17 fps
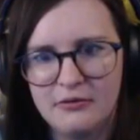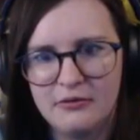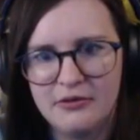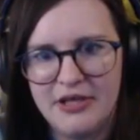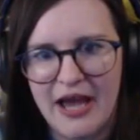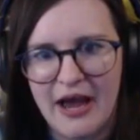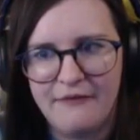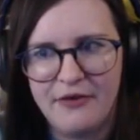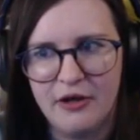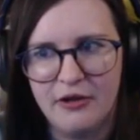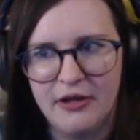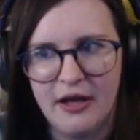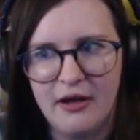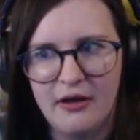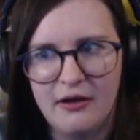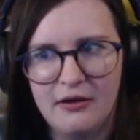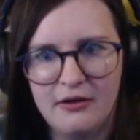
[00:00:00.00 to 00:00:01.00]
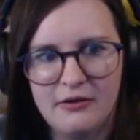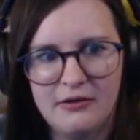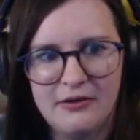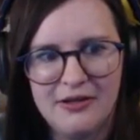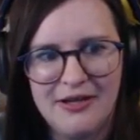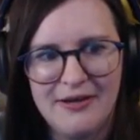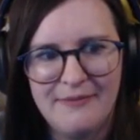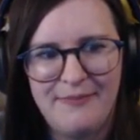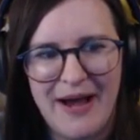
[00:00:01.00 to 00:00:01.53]
Yeah, I feel that.
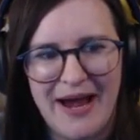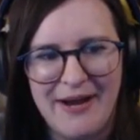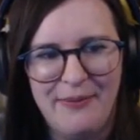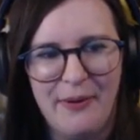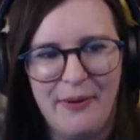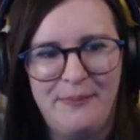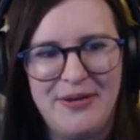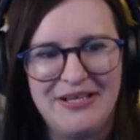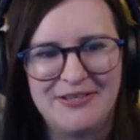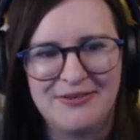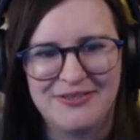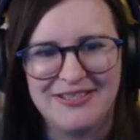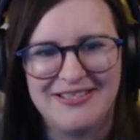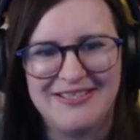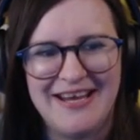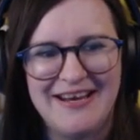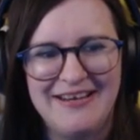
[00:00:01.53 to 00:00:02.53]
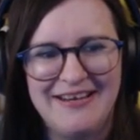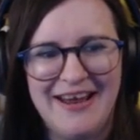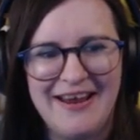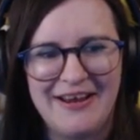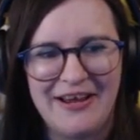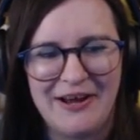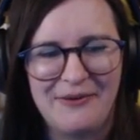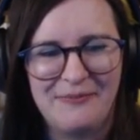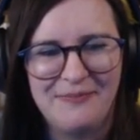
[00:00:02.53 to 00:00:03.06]
Pineapple pizza is a sin. There you
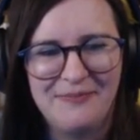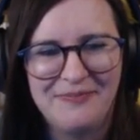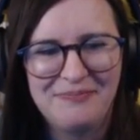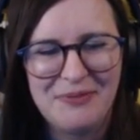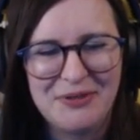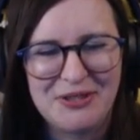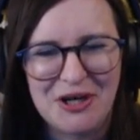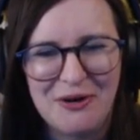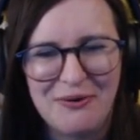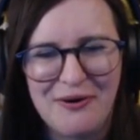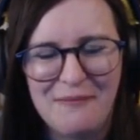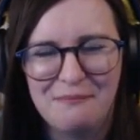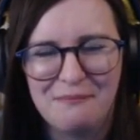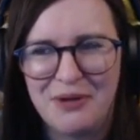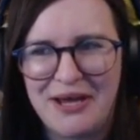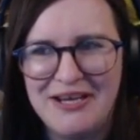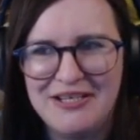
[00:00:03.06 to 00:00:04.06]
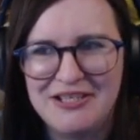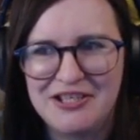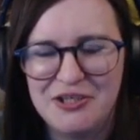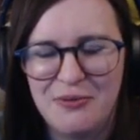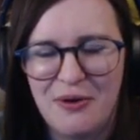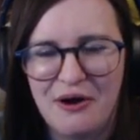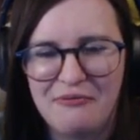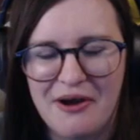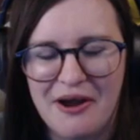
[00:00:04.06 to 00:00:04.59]
go. Paturum, Blaze, you
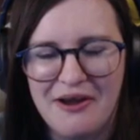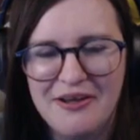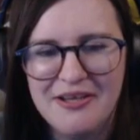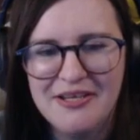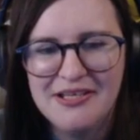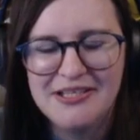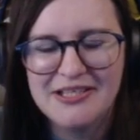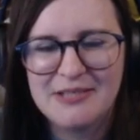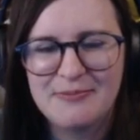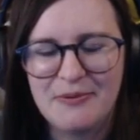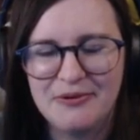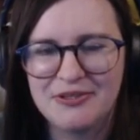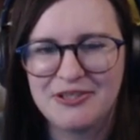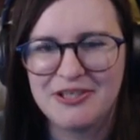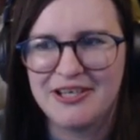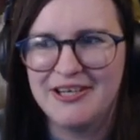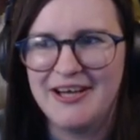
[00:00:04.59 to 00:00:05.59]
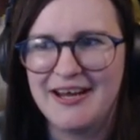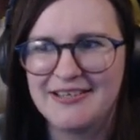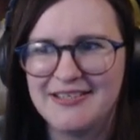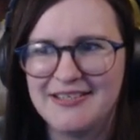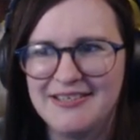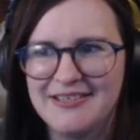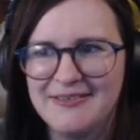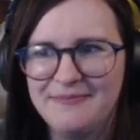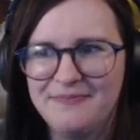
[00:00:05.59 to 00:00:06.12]
are uh, spiritually
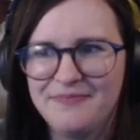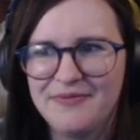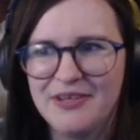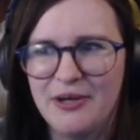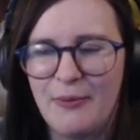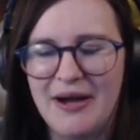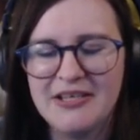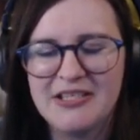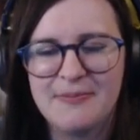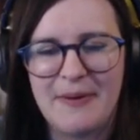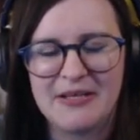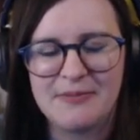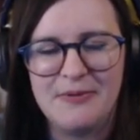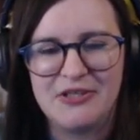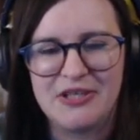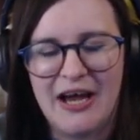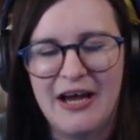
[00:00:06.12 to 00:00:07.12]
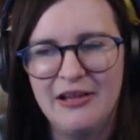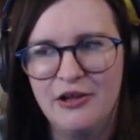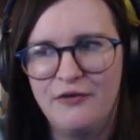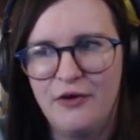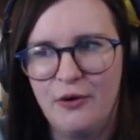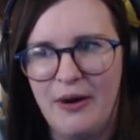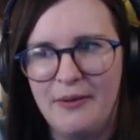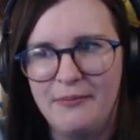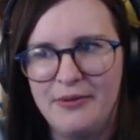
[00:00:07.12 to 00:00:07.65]
connected. Why is the best pizza. I love
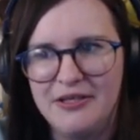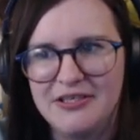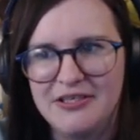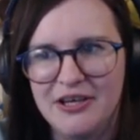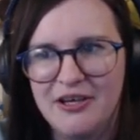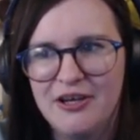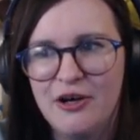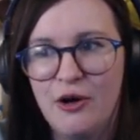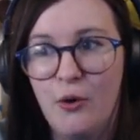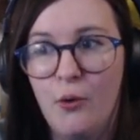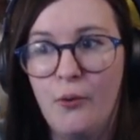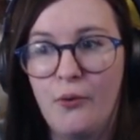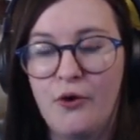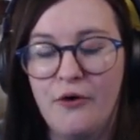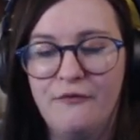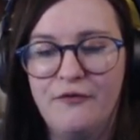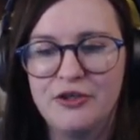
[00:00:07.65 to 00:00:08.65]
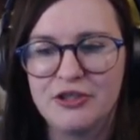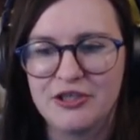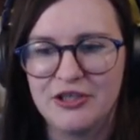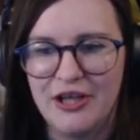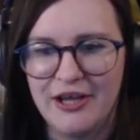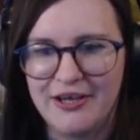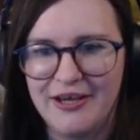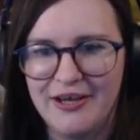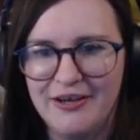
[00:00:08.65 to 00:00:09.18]
Hawaiian pizza. Oh, Comfort doesn't
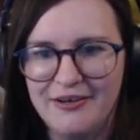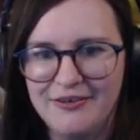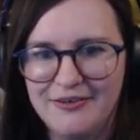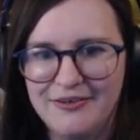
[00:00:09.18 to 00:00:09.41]
like it.